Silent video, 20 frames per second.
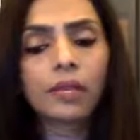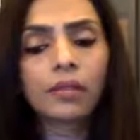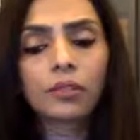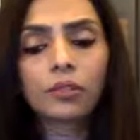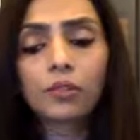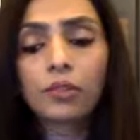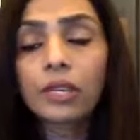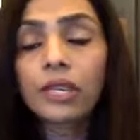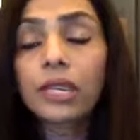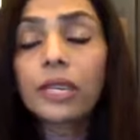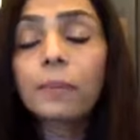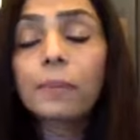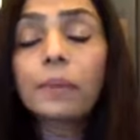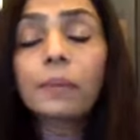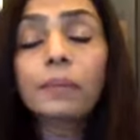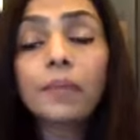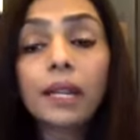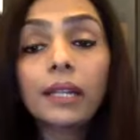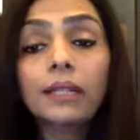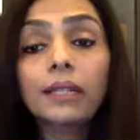to keep
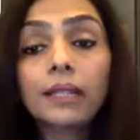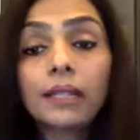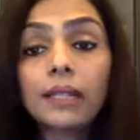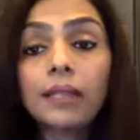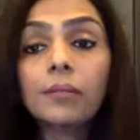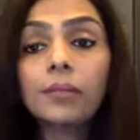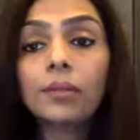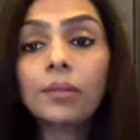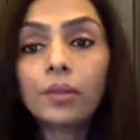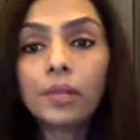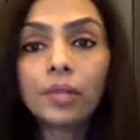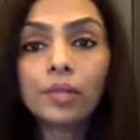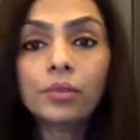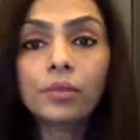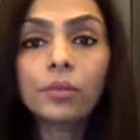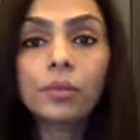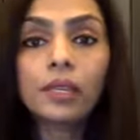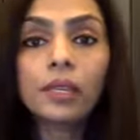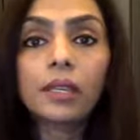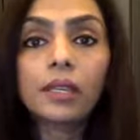up that team, you need to
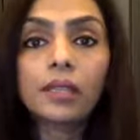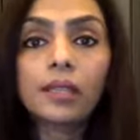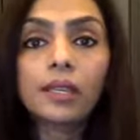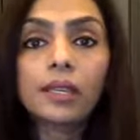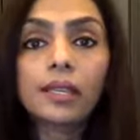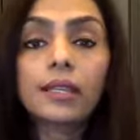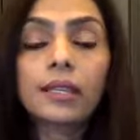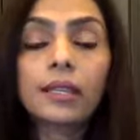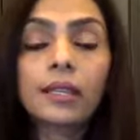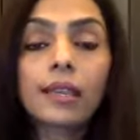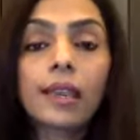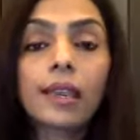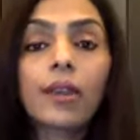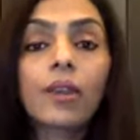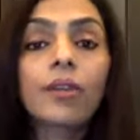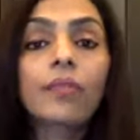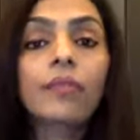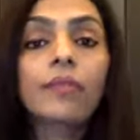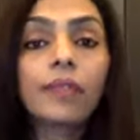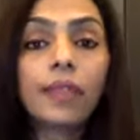be taking care
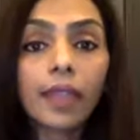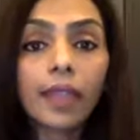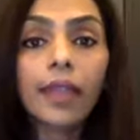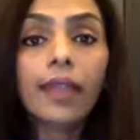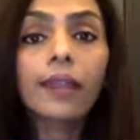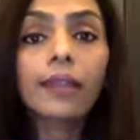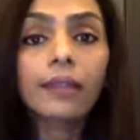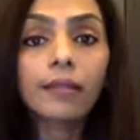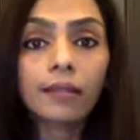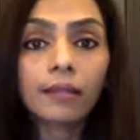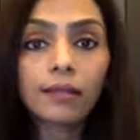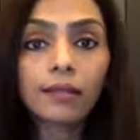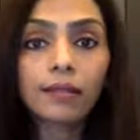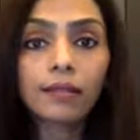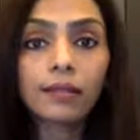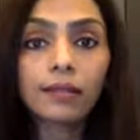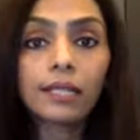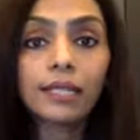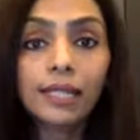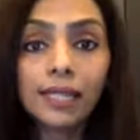of their
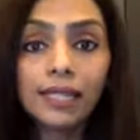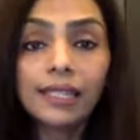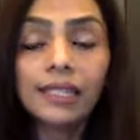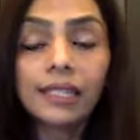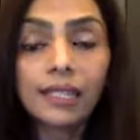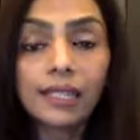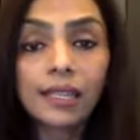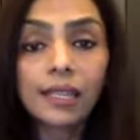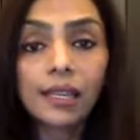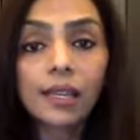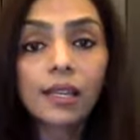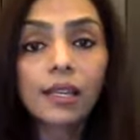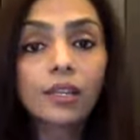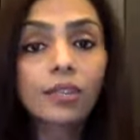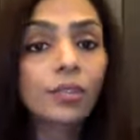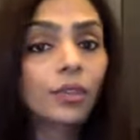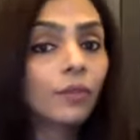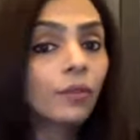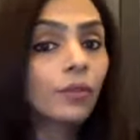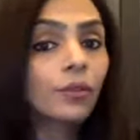needs.
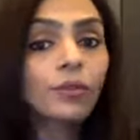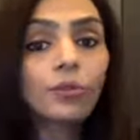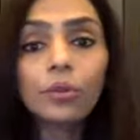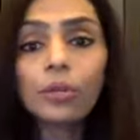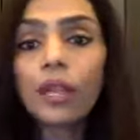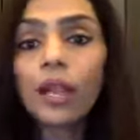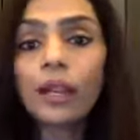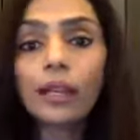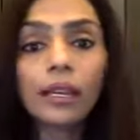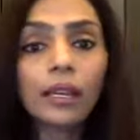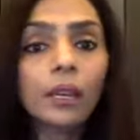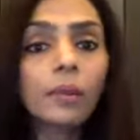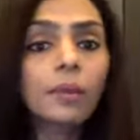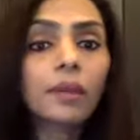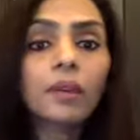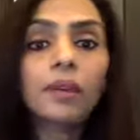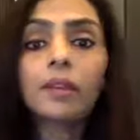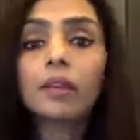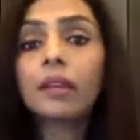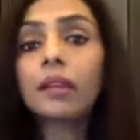So if you do that, it will be
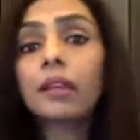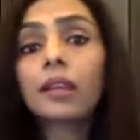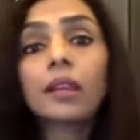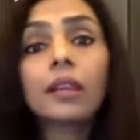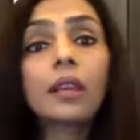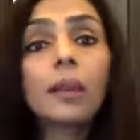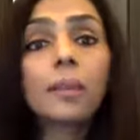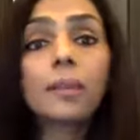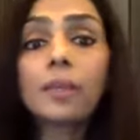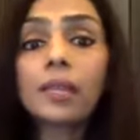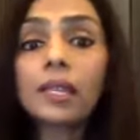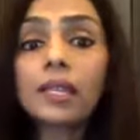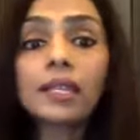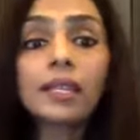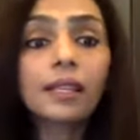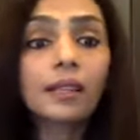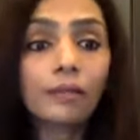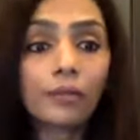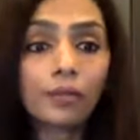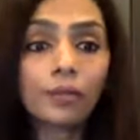really, really
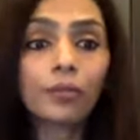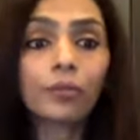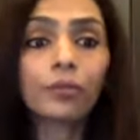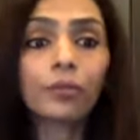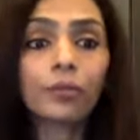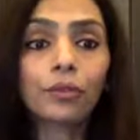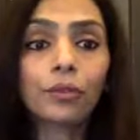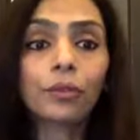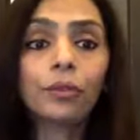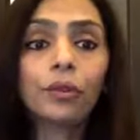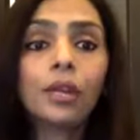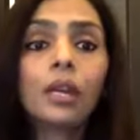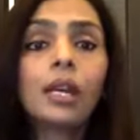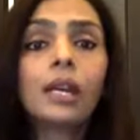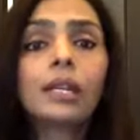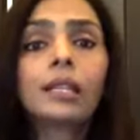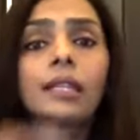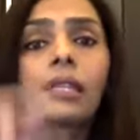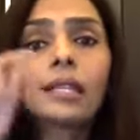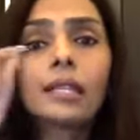amazing for you, you know.
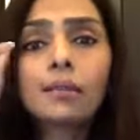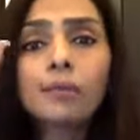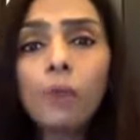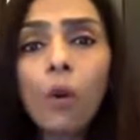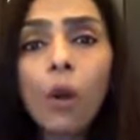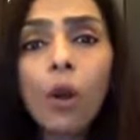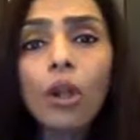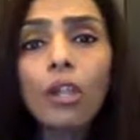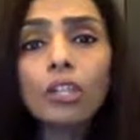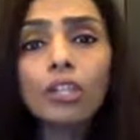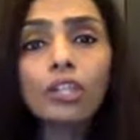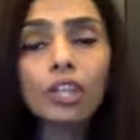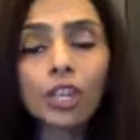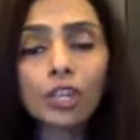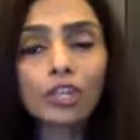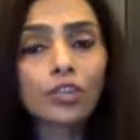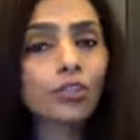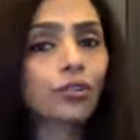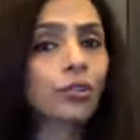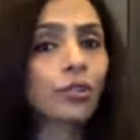These small
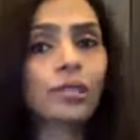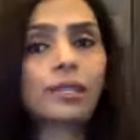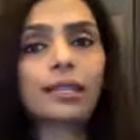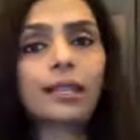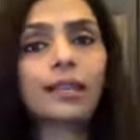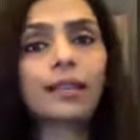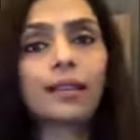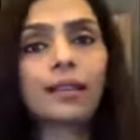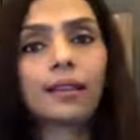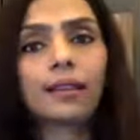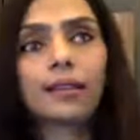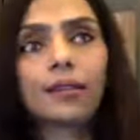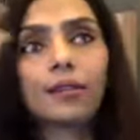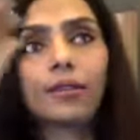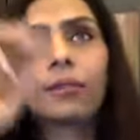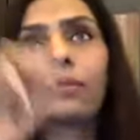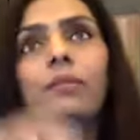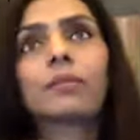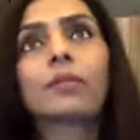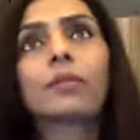gestures, like, you
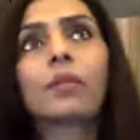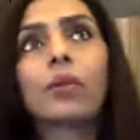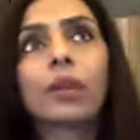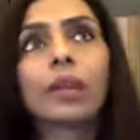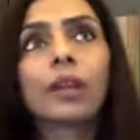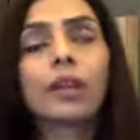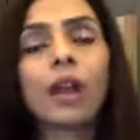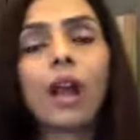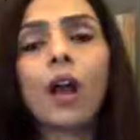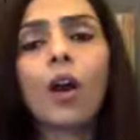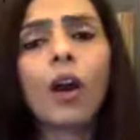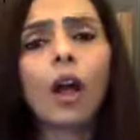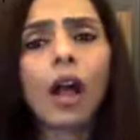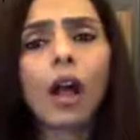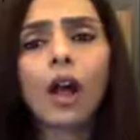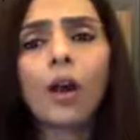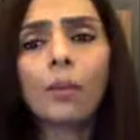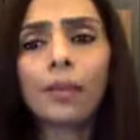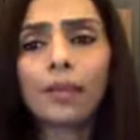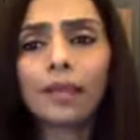know, going,
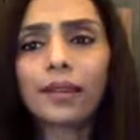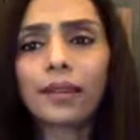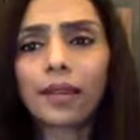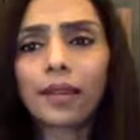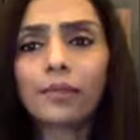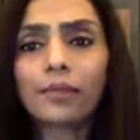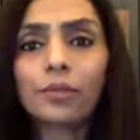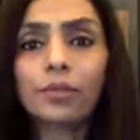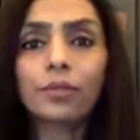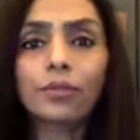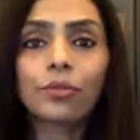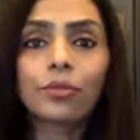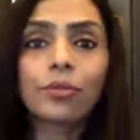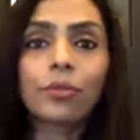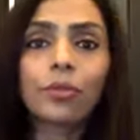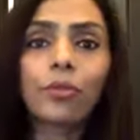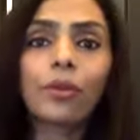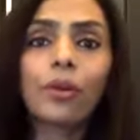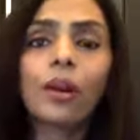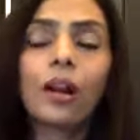how many times do you
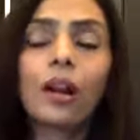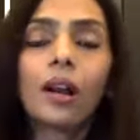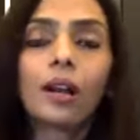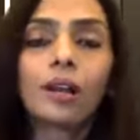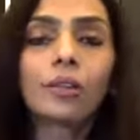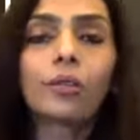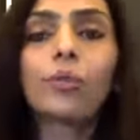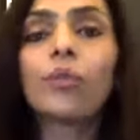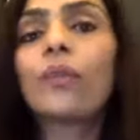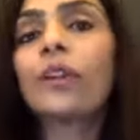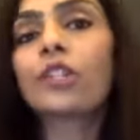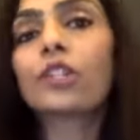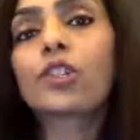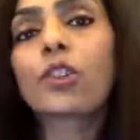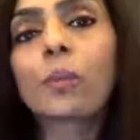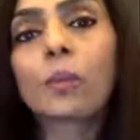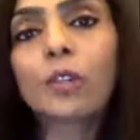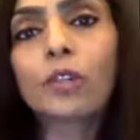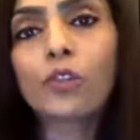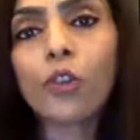go do
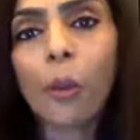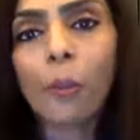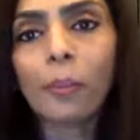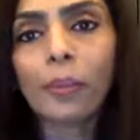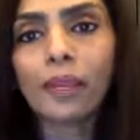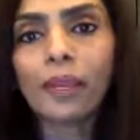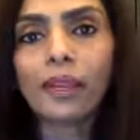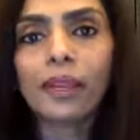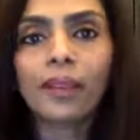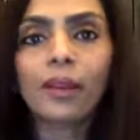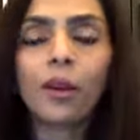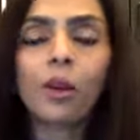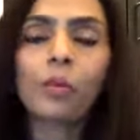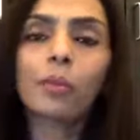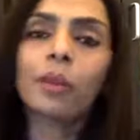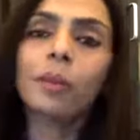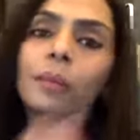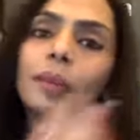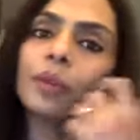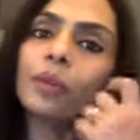vegetable shopping? Or
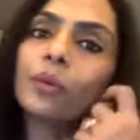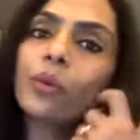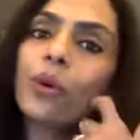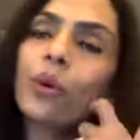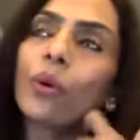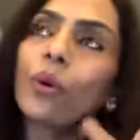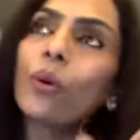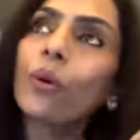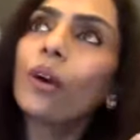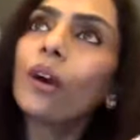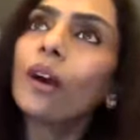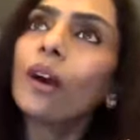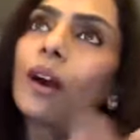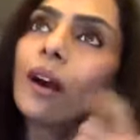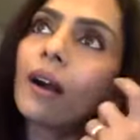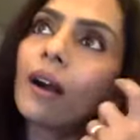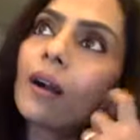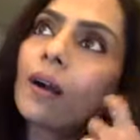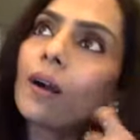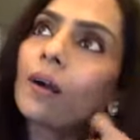maybe you go,
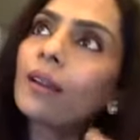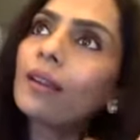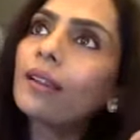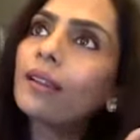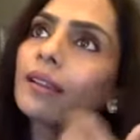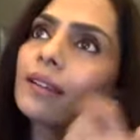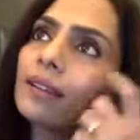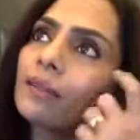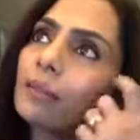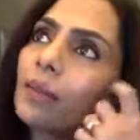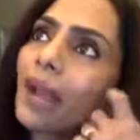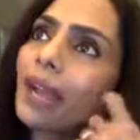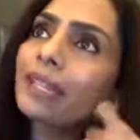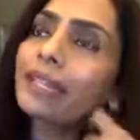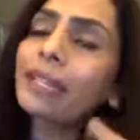I